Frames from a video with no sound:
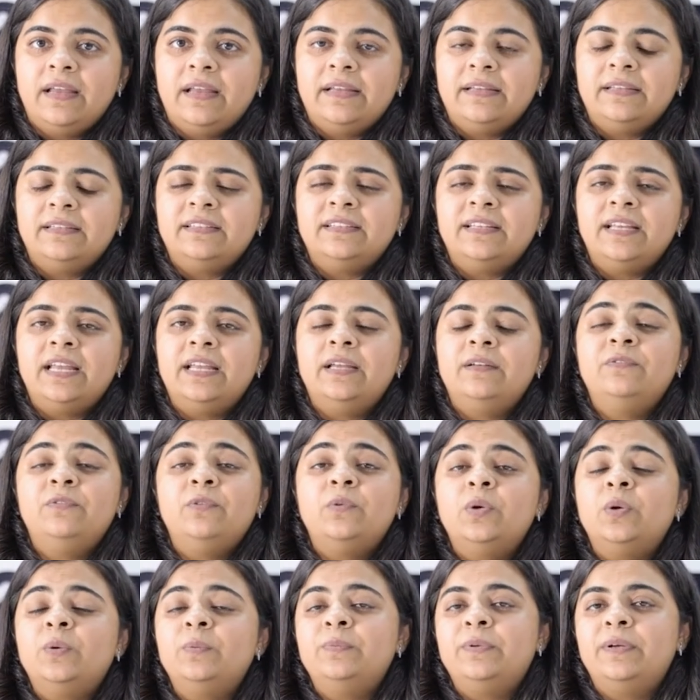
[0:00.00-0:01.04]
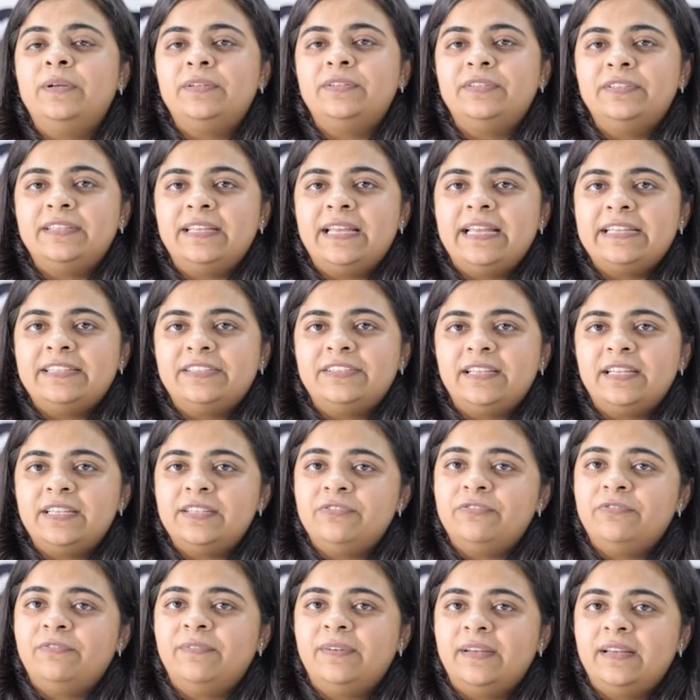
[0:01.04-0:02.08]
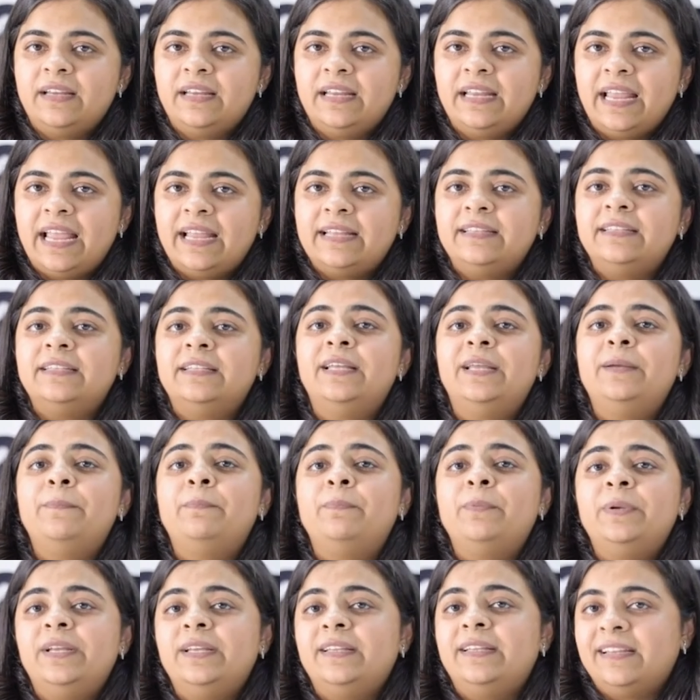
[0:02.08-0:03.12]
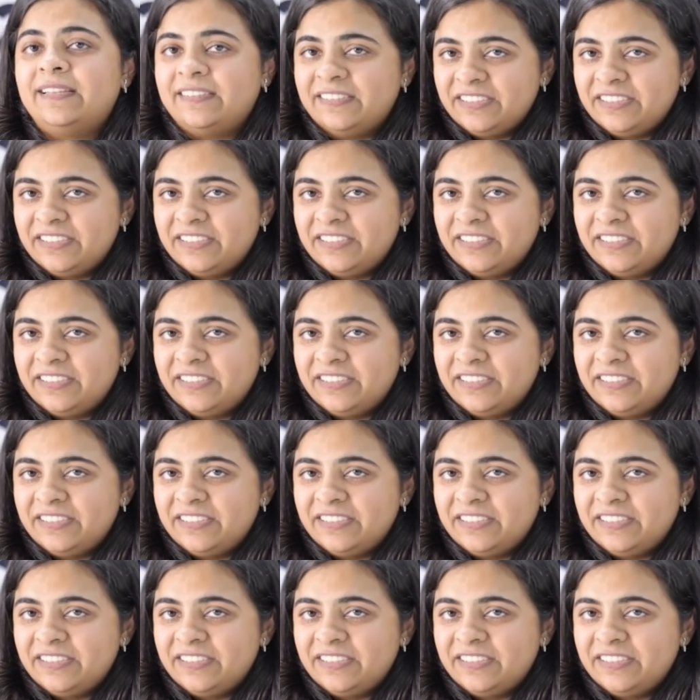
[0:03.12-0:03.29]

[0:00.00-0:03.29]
Stay informed, stay safe, and keep breathing